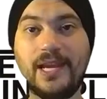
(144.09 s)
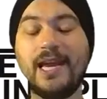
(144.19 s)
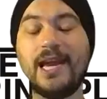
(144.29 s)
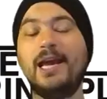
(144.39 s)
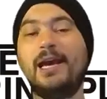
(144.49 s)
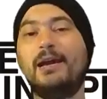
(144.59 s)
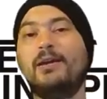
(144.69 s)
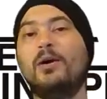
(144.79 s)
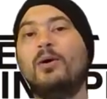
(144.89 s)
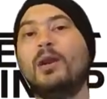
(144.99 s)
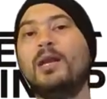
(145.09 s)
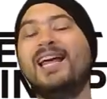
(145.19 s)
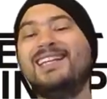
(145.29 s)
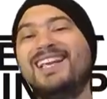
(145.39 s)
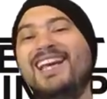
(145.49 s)
And
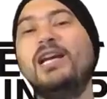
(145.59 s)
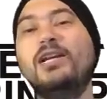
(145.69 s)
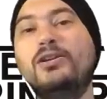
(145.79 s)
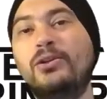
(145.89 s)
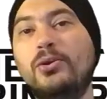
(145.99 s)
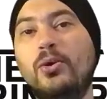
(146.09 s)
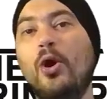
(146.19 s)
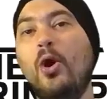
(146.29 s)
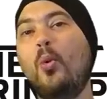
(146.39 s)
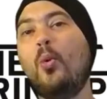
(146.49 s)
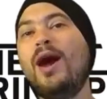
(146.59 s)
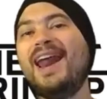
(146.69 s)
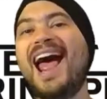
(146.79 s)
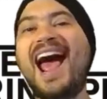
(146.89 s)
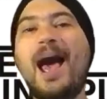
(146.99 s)
let's get into what
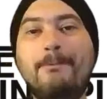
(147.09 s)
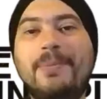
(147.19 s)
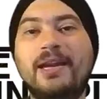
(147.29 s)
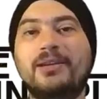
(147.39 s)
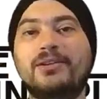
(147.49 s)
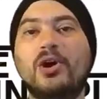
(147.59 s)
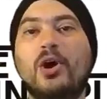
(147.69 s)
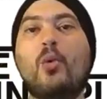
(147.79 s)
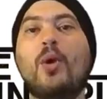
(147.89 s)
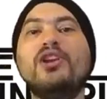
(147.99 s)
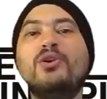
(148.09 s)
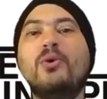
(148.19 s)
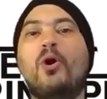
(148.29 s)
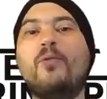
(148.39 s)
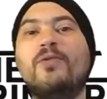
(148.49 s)
happens when you
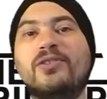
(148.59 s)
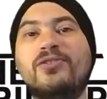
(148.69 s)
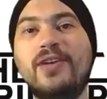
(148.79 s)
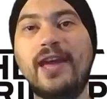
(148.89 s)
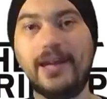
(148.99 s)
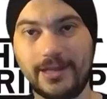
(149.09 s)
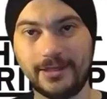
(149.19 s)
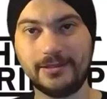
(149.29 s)
overthink.